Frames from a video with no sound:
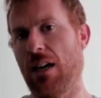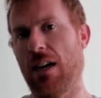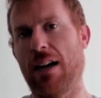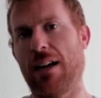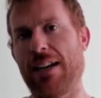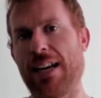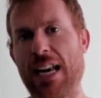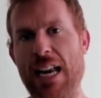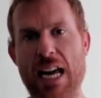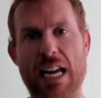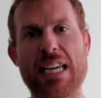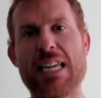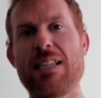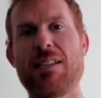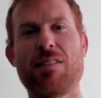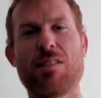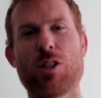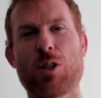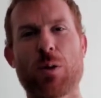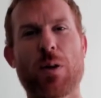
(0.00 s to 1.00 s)
a
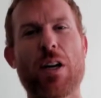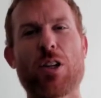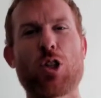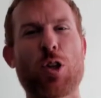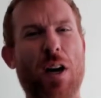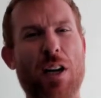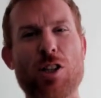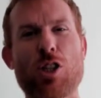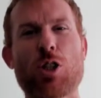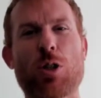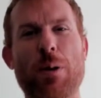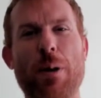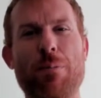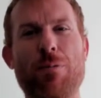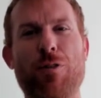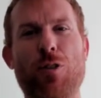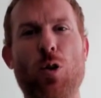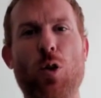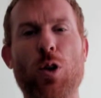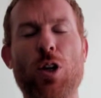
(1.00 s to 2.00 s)
nice transcript
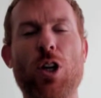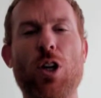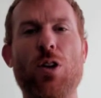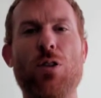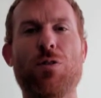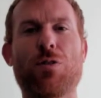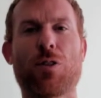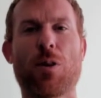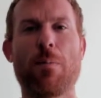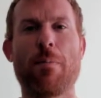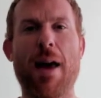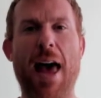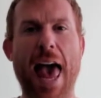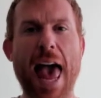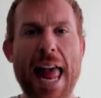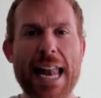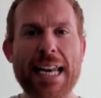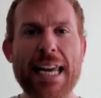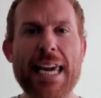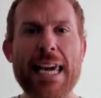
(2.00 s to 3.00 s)
for you from
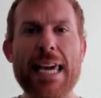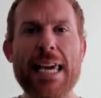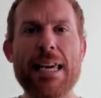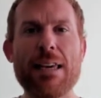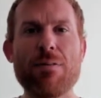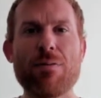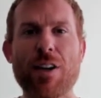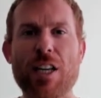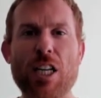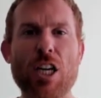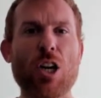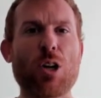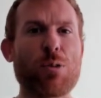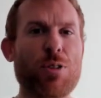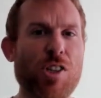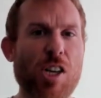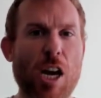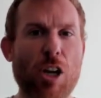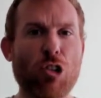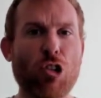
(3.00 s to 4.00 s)
any video
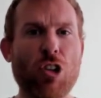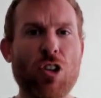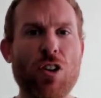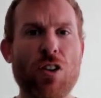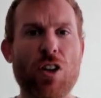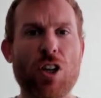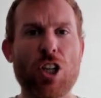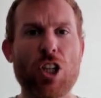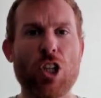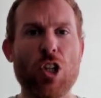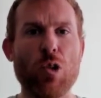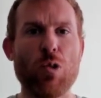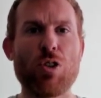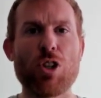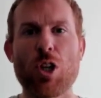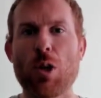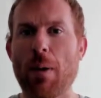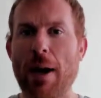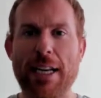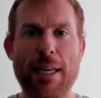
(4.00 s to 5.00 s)
session that you
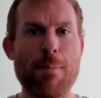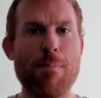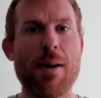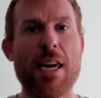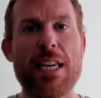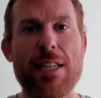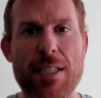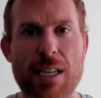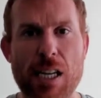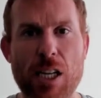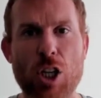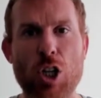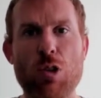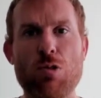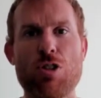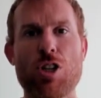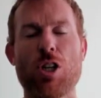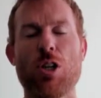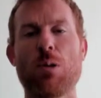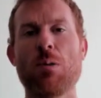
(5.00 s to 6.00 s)
do, any meeting you
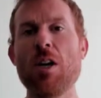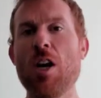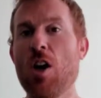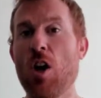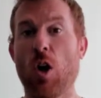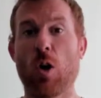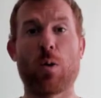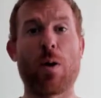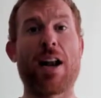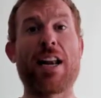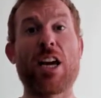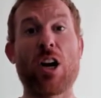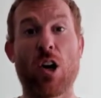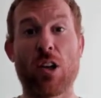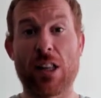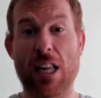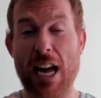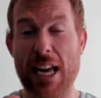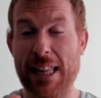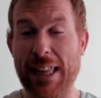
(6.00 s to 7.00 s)
do, or any
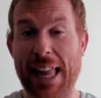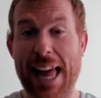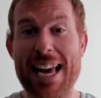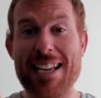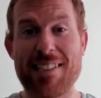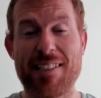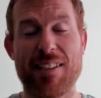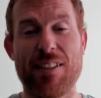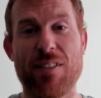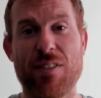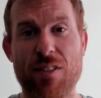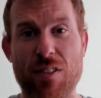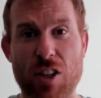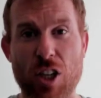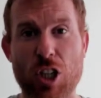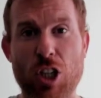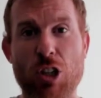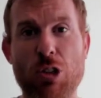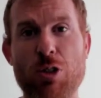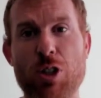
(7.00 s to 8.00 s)
online lesson
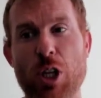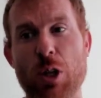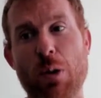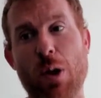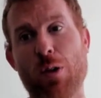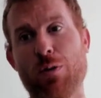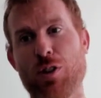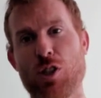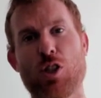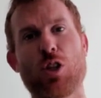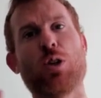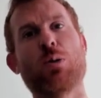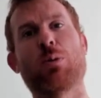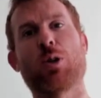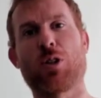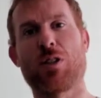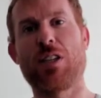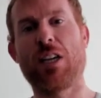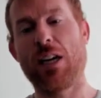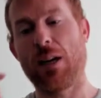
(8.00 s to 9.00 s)
that you do over Zoom
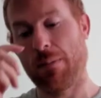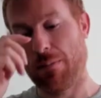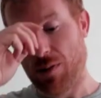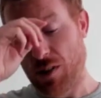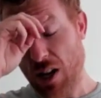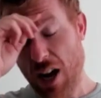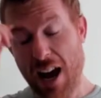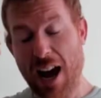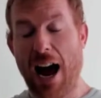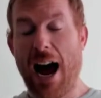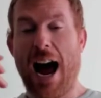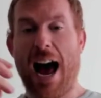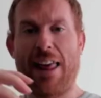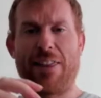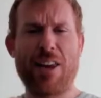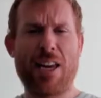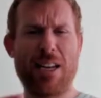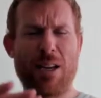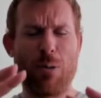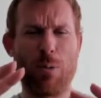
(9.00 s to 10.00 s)
or Teams,
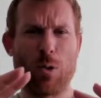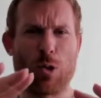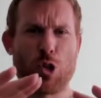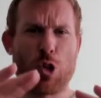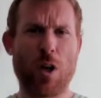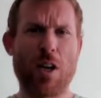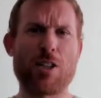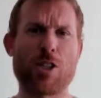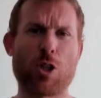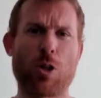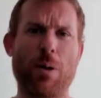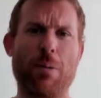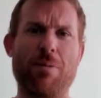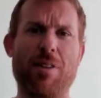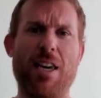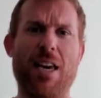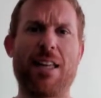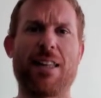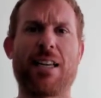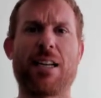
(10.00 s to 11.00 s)
and then it will transcript
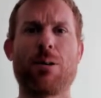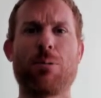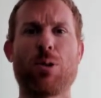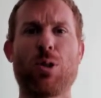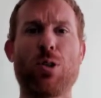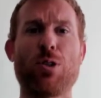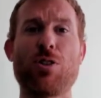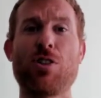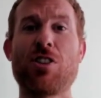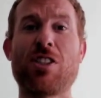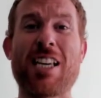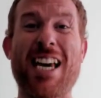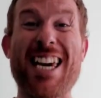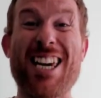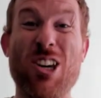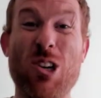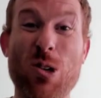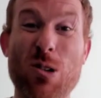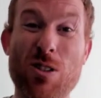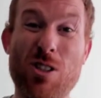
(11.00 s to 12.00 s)
it, and then it will also say
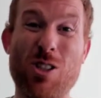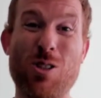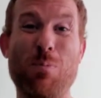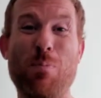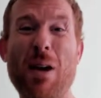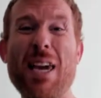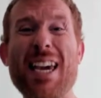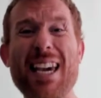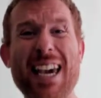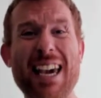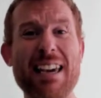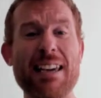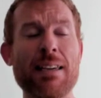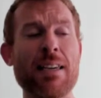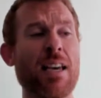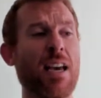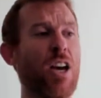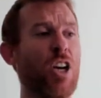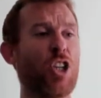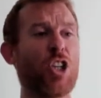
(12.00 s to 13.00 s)
who's speaking.
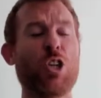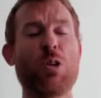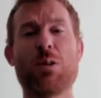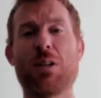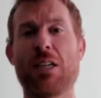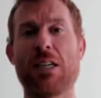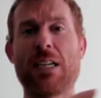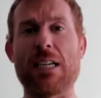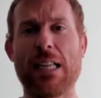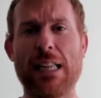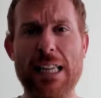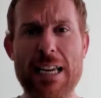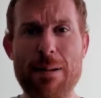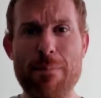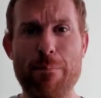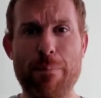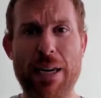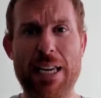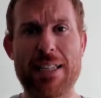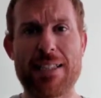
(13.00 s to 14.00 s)
You can
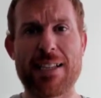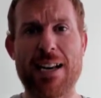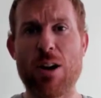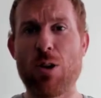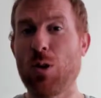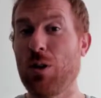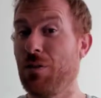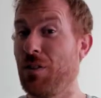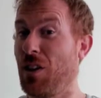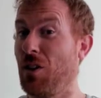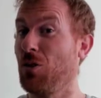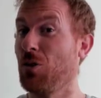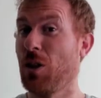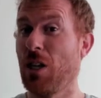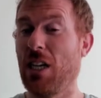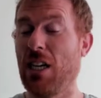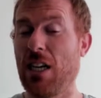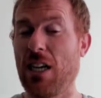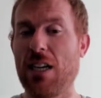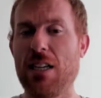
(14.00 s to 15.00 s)
clip bits out of it
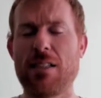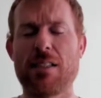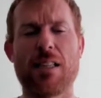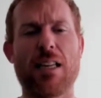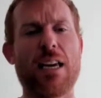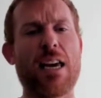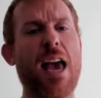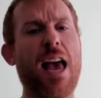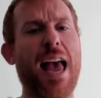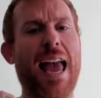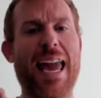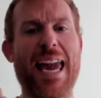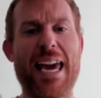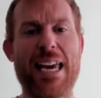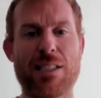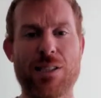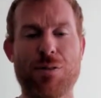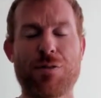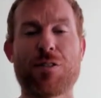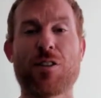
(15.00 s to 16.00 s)
really easily.
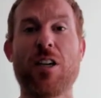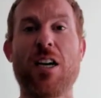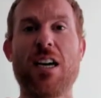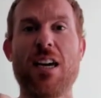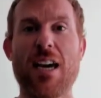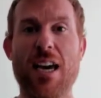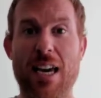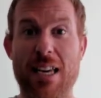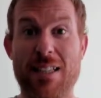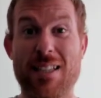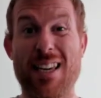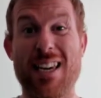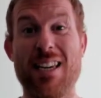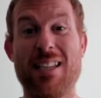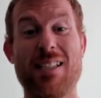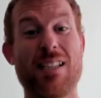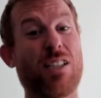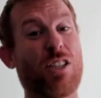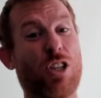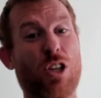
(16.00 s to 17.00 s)
It's free, it's
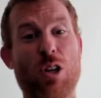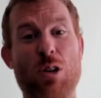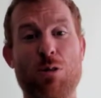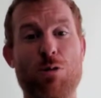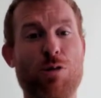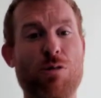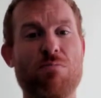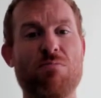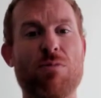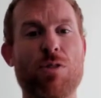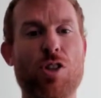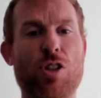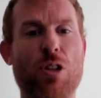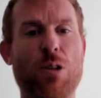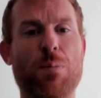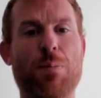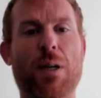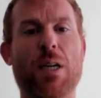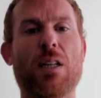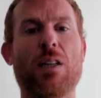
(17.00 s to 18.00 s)
easy to use,
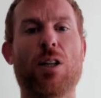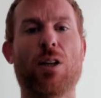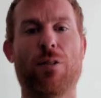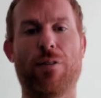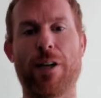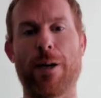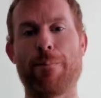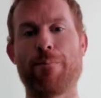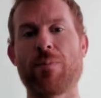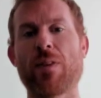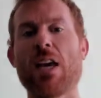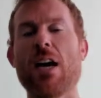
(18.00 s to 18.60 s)
super, love it.